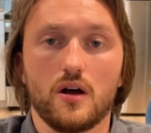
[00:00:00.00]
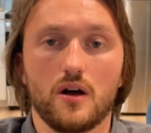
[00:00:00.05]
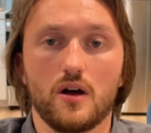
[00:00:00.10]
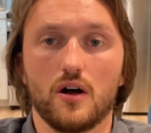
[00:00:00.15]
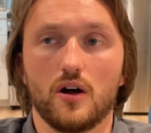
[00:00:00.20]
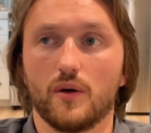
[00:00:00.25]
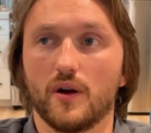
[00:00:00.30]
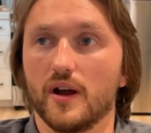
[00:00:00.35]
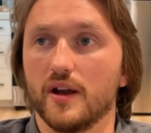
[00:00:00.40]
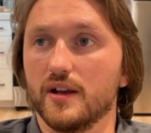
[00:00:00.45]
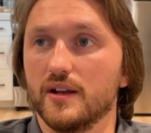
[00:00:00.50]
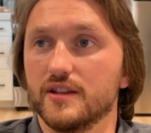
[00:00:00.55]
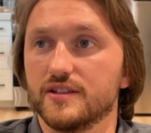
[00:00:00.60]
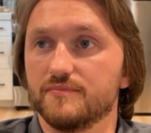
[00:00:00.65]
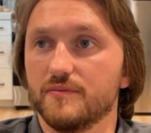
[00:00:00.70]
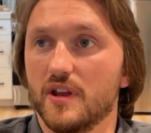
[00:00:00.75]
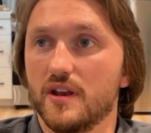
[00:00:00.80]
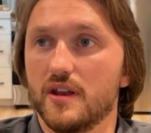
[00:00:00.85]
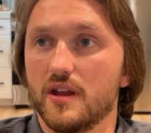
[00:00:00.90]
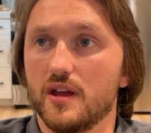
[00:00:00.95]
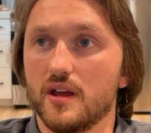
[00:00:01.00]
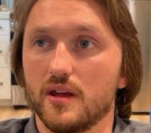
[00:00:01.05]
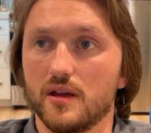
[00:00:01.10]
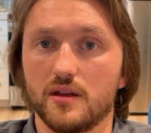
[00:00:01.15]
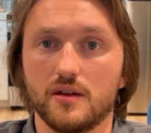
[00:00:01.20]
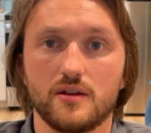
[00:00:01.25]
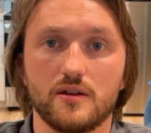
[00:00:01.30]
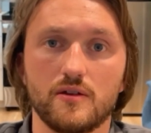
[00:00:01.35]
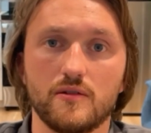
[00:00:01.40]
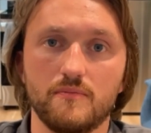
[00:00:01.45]
All right, it's Monday,
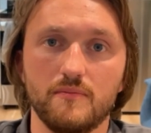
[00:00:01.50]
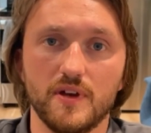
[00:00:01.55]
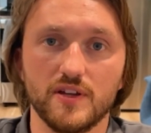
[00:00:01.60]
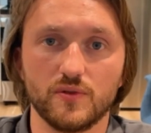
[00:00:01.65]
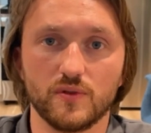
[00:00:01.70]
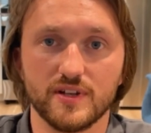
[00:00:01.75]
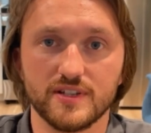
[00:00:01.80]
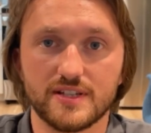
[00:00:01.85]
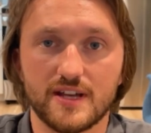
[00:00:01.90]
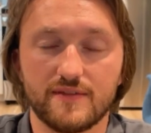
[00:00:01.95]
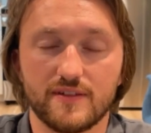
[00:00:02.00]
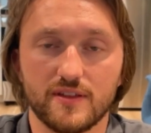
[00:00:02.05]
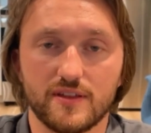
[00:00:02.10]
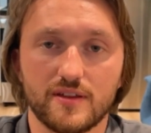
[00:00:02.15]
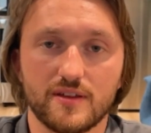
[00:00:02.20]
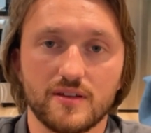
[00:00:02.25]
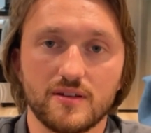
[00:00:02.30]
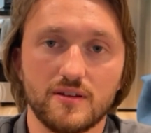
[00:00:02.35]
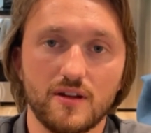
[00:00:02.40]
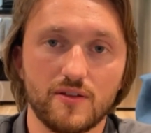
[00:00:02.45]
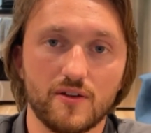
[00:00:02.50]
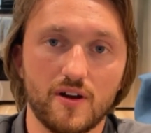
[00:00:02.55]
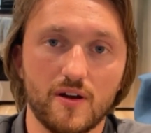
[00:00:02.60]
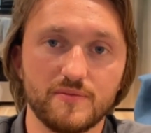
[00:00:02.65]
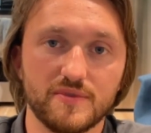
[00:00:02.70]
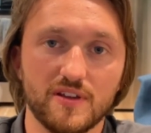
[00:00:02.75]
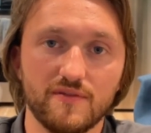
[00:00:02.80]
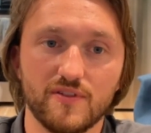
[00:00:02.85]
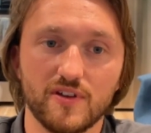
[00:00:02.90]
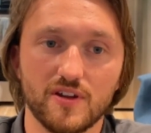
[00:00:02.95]
May 27th. Another
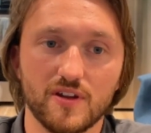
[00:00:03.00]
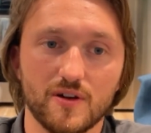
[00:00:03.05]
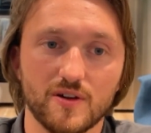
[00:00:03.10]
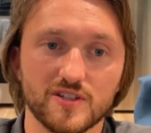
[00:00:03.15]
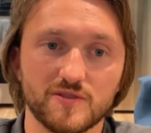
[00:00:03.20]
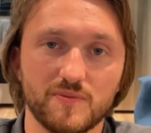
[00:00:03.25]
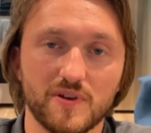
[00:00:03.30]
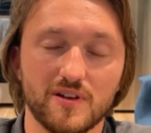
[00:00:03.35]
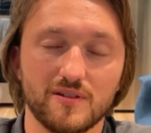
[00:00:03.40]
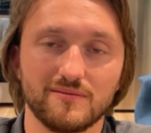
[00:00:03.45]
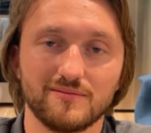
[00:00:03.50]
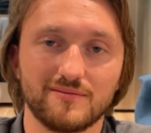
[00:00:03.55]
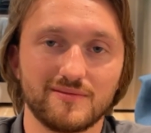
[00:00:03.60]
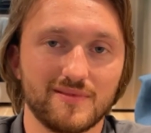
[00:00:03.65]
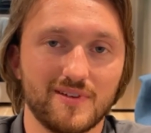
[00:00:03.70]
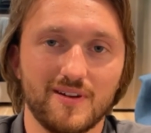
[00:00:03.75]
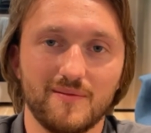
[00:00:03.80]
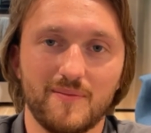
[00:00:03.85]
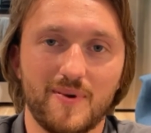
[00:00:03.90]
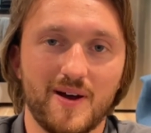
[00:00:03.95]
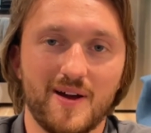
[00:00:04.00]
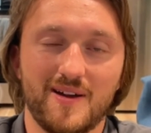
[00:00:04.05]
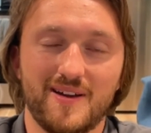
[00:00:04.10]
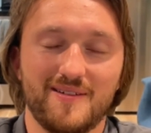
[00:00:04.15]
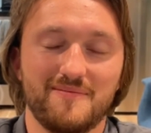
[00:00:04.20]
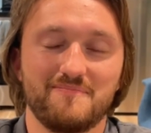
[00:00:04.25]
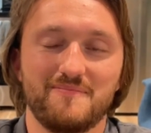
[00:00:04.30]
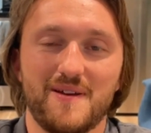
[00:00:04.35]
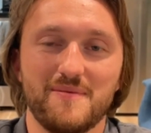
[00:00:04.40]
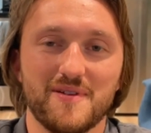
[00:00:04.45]
update video. It's been
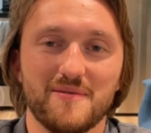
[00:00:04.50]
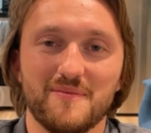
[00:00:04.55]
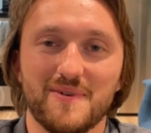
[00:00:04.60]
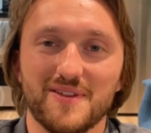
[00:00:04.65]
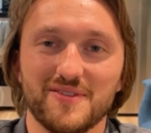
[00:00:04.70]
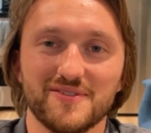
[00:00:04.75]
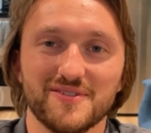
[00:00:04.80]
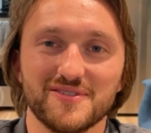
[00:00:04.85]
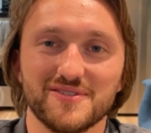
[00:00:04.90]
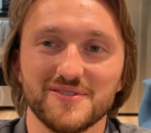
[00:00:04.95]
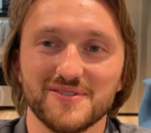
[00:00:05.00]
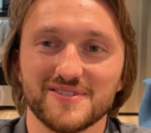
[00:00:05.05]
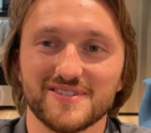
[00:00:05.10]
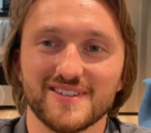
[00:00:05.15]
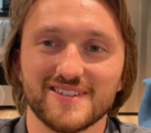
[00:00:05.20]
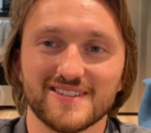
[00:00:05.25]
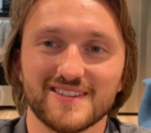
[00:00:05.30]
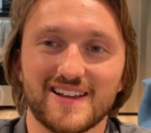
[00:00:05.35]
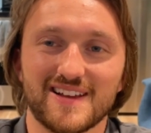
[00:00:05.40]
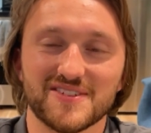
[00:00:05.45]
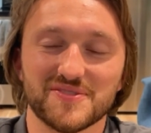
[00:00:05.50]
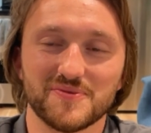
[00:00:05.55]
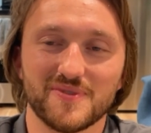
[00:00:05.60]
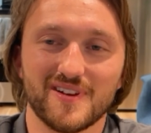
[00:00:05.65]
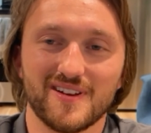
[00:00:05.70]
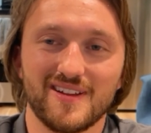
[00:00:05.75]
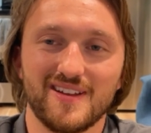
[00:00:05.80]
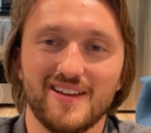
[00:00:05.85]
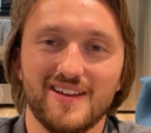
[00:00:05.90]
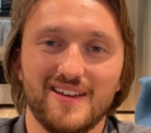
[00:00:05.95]
maybe a month or two since the last one.